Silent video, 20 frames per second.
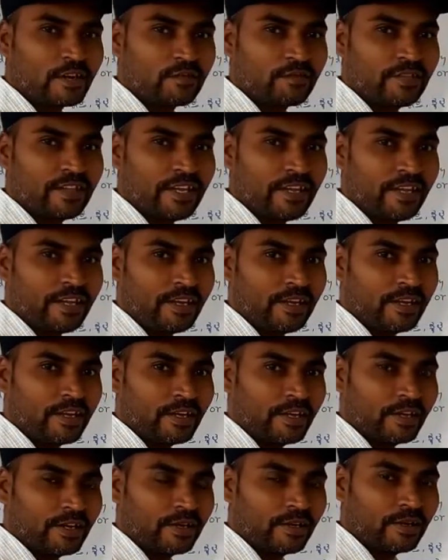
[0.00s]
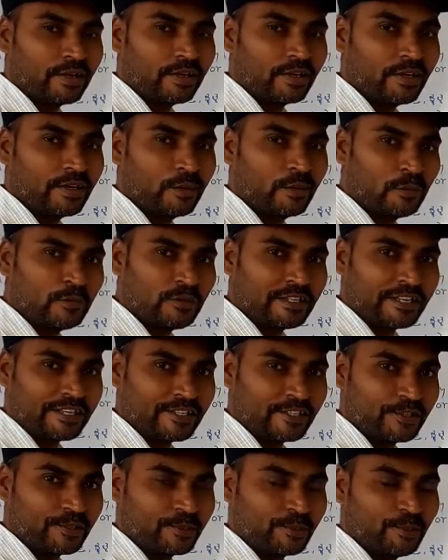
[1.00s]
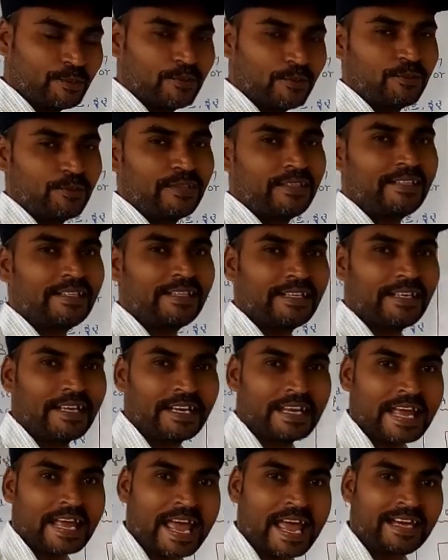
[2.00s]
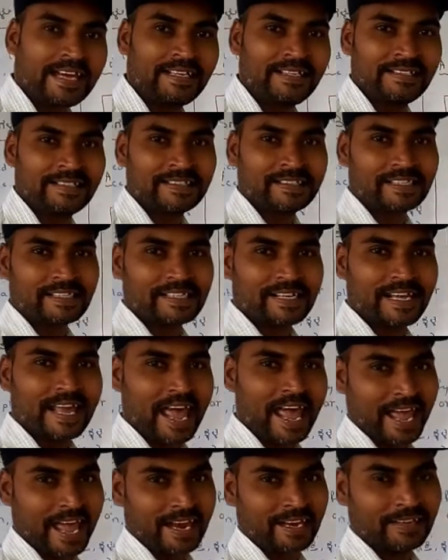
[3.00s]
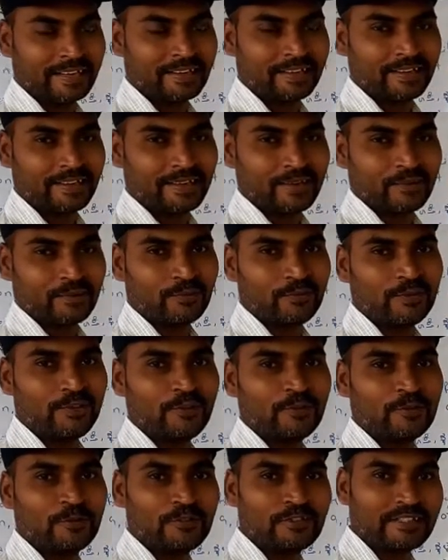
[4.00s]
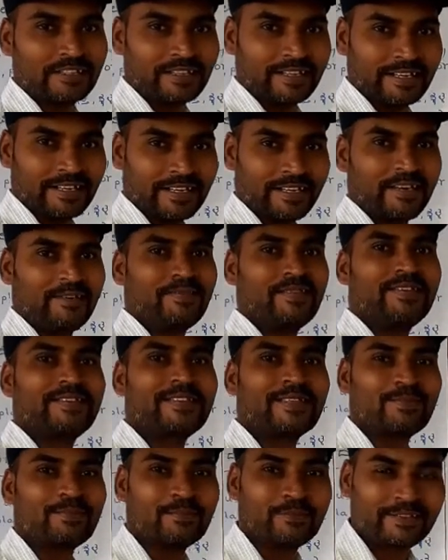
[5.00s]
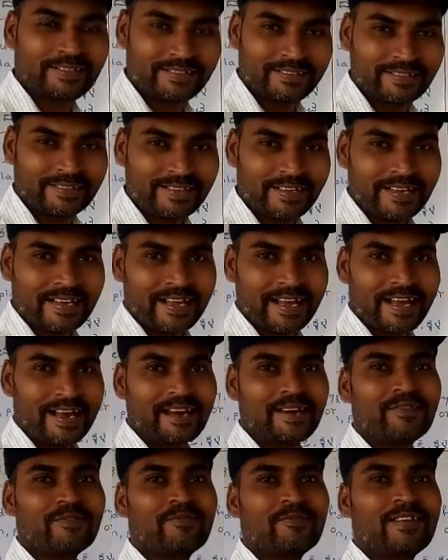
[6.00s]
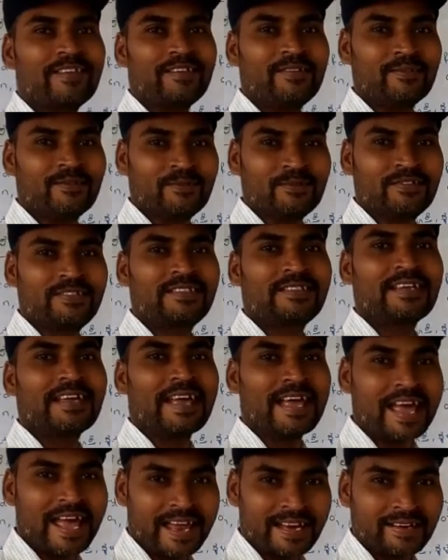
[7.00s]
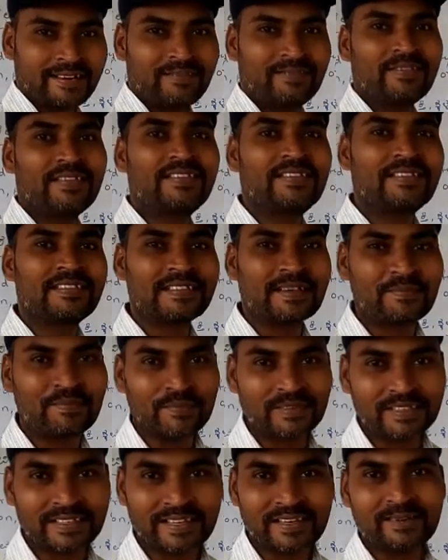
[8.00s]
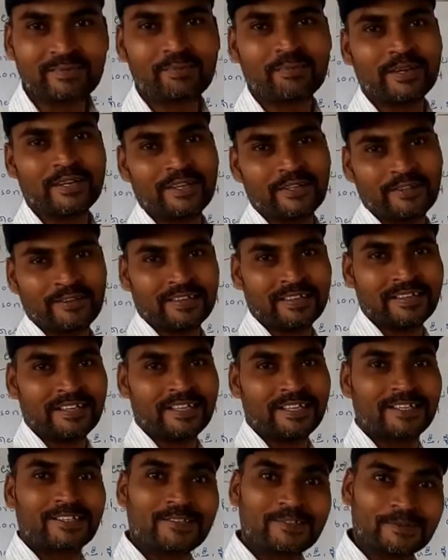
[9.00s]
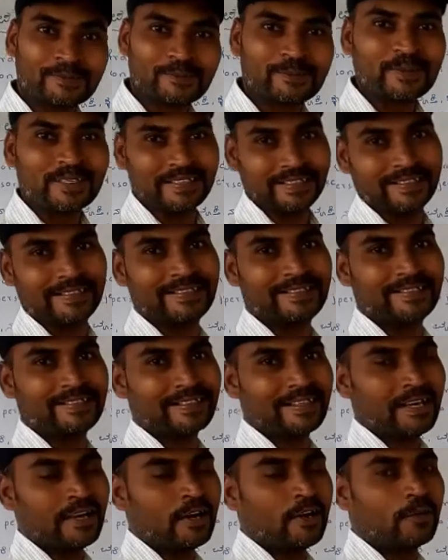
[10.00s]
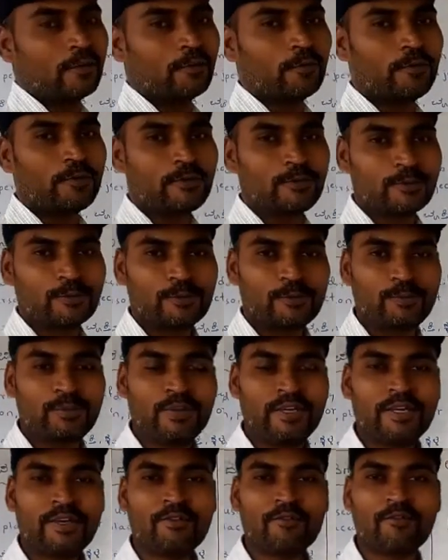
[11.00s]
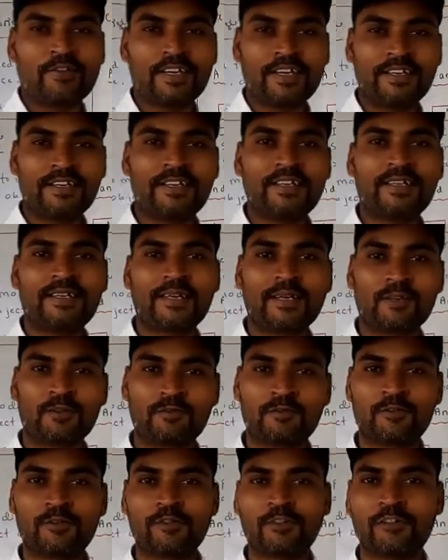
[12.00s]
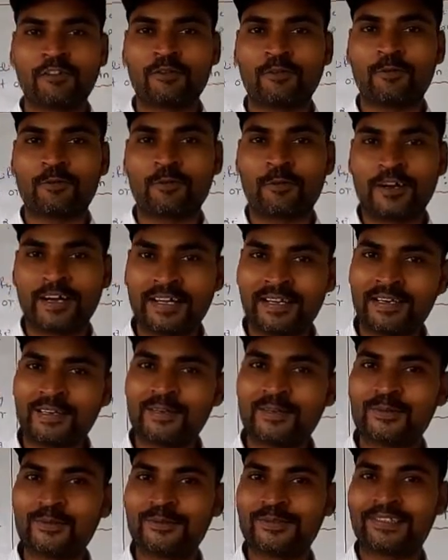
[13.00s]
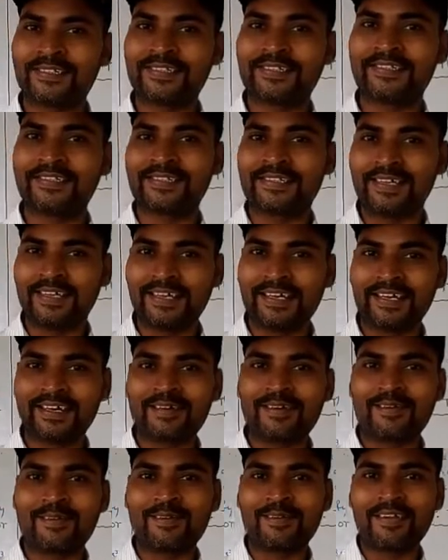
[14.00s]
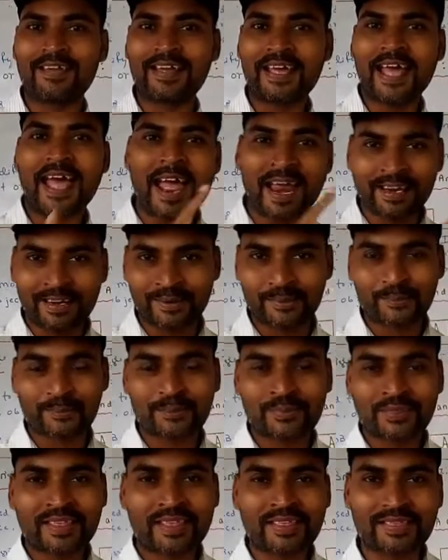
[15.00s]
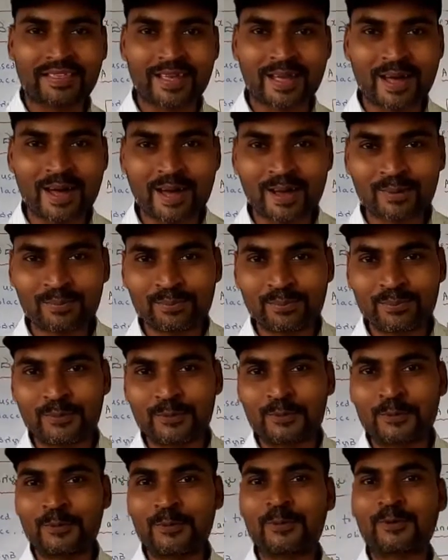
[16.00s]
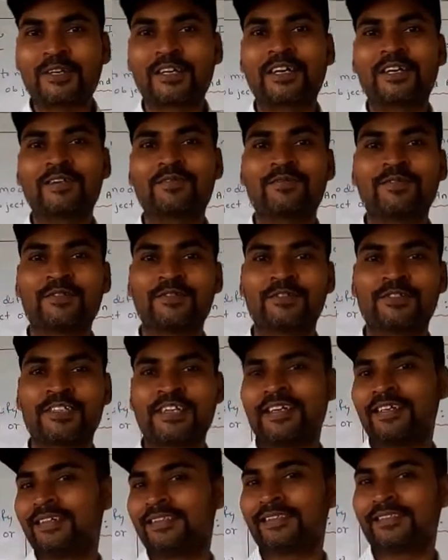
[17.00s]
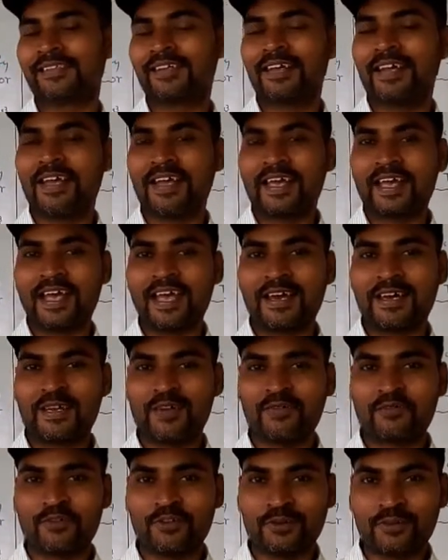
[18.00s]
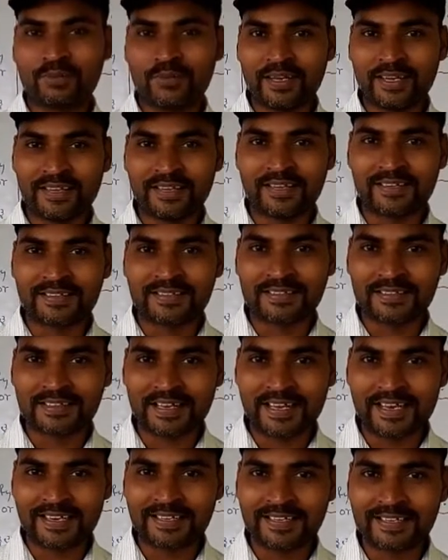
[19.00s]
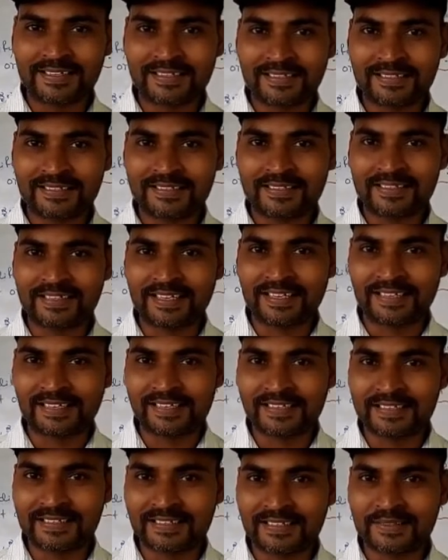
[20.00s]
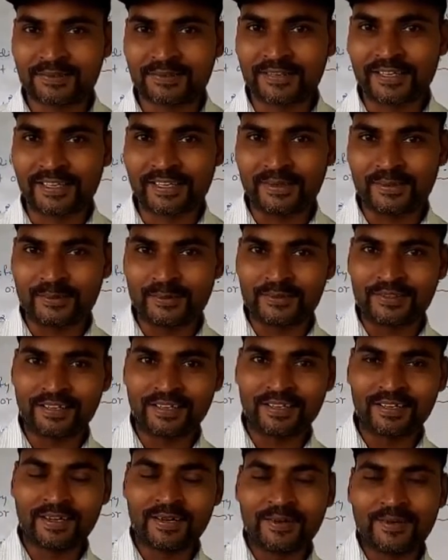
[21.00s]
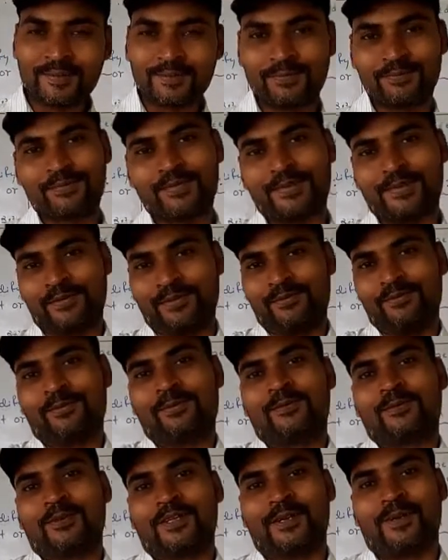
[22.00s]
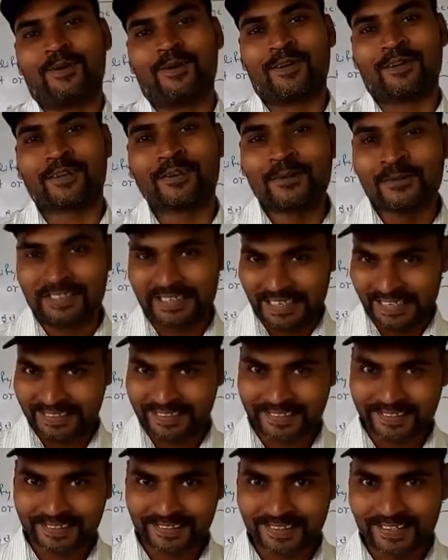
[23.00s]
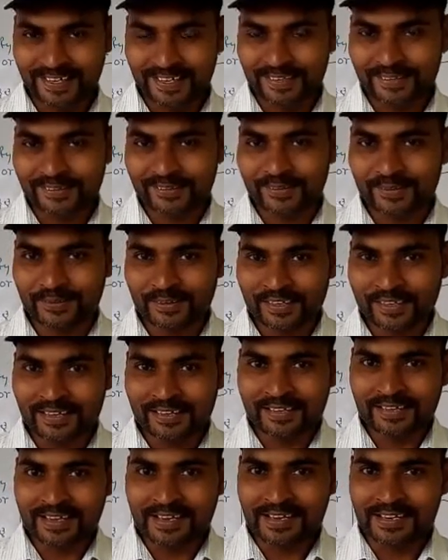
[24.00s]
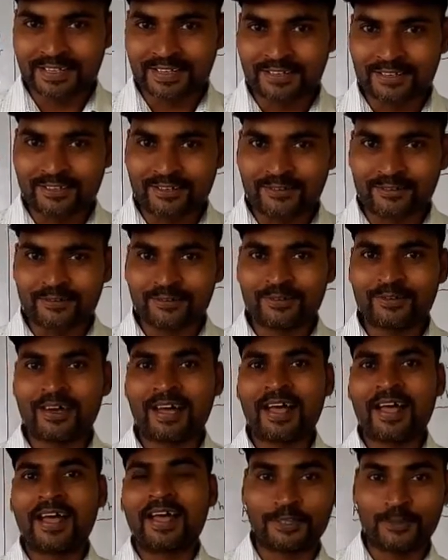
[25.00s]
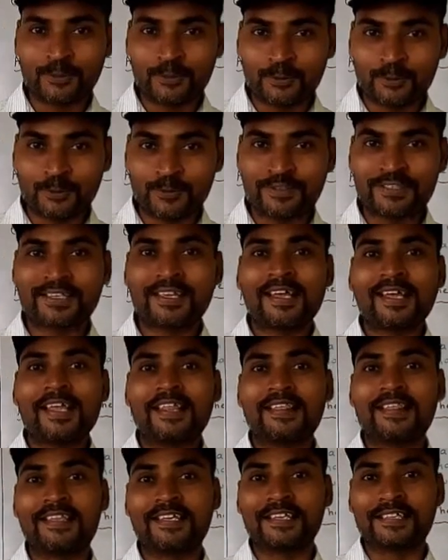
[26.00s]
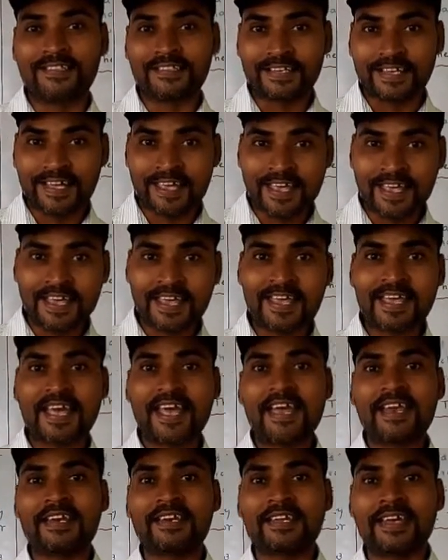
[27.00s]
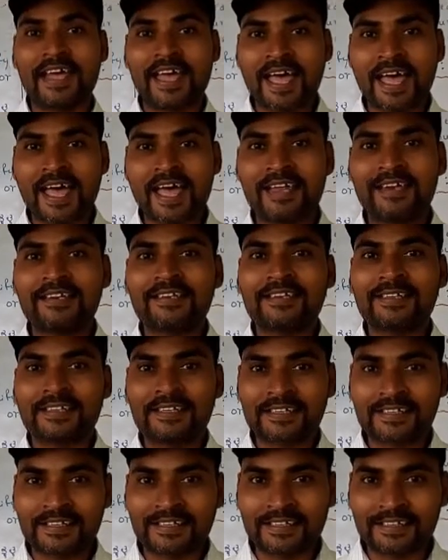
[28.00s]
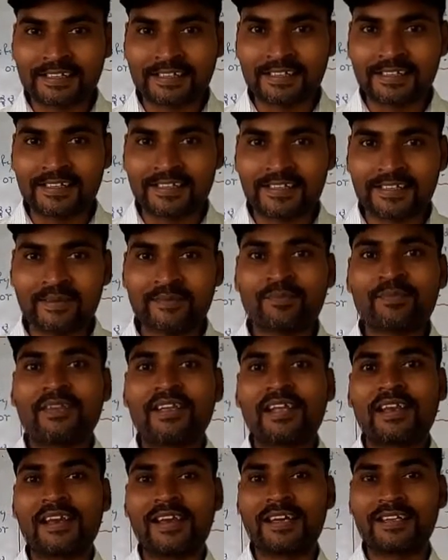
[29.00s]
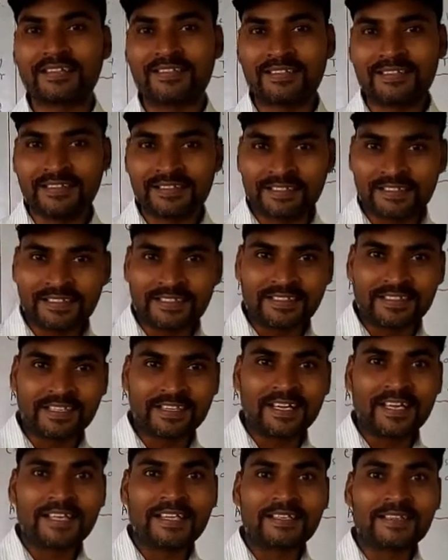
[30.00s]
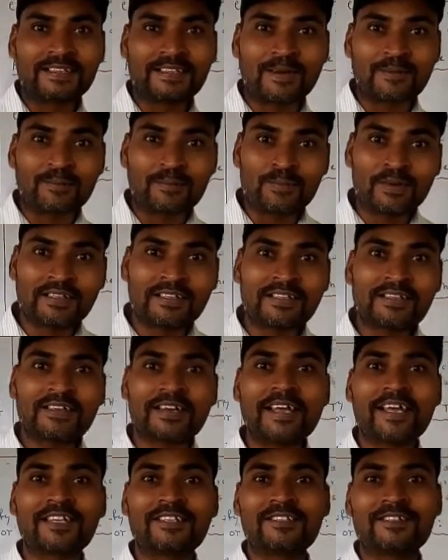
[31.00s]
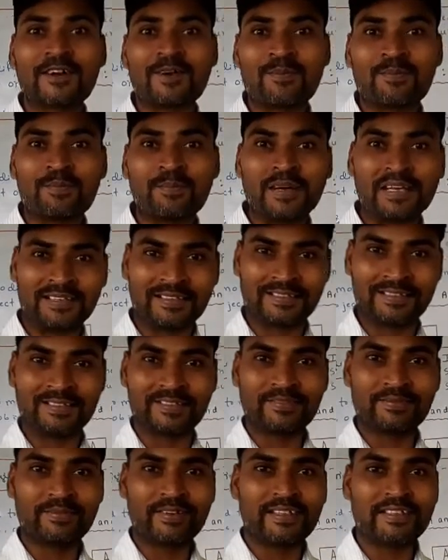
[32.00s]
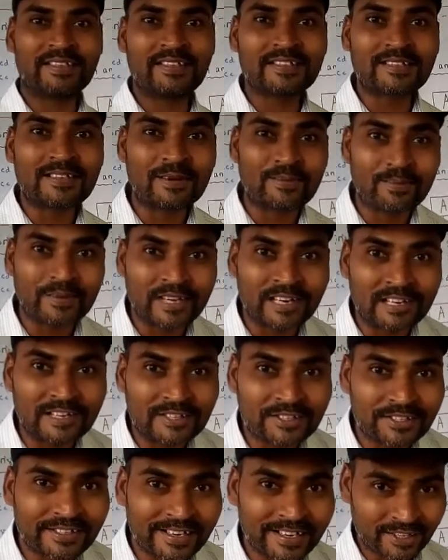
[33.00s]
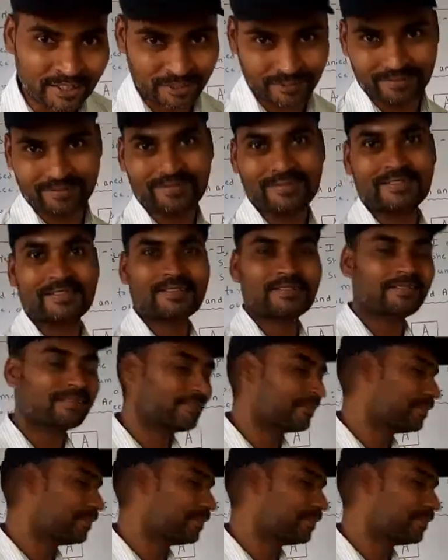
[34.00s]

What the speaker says: of the usage between a and an. We use a with some words and we use an with some other particular words. We should be very careful while using a or an. They are more confusing, and if we make a slightest negligence while using, we do the wrong usage. So in order to use these a and an correctly, let's see some other examples with some illustrations.